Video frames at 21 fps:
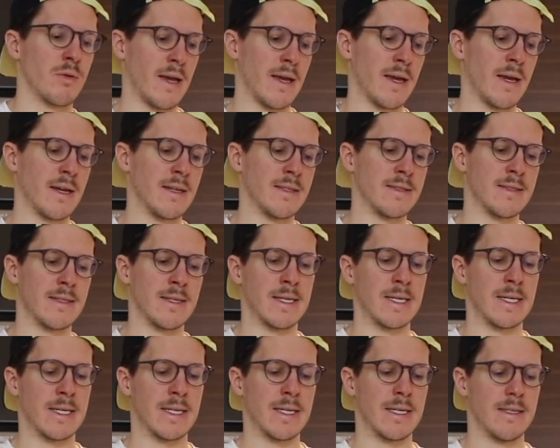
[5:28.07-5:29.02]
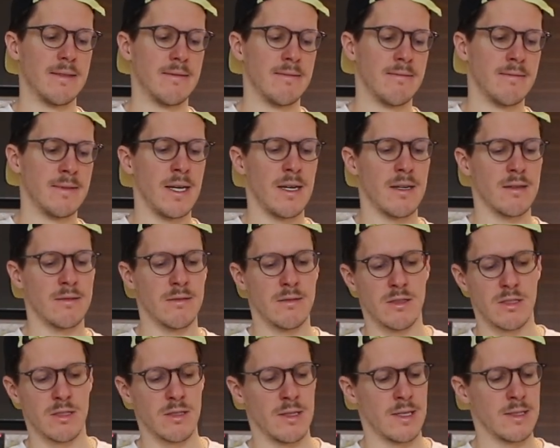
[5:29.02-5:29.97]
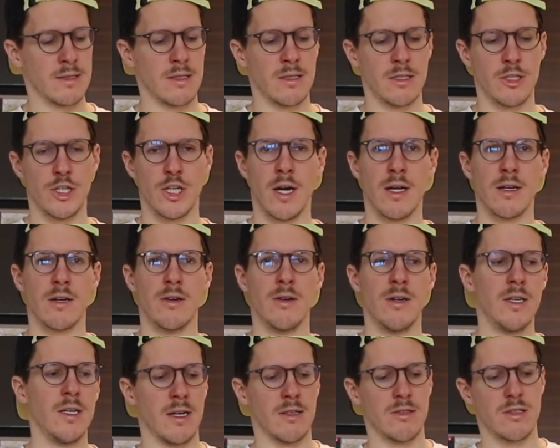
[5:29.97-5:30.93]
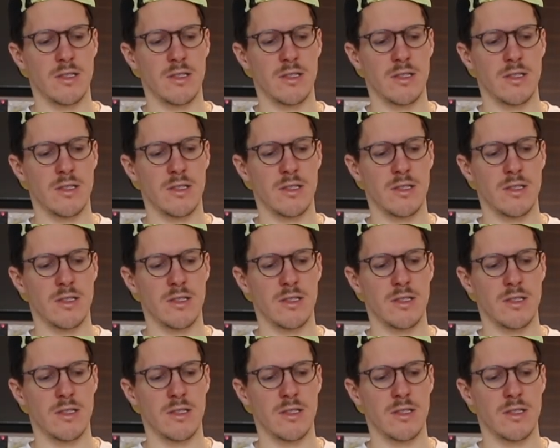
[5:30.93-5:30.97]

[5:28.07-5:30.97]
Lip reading: And yeah, so that's the Ceado.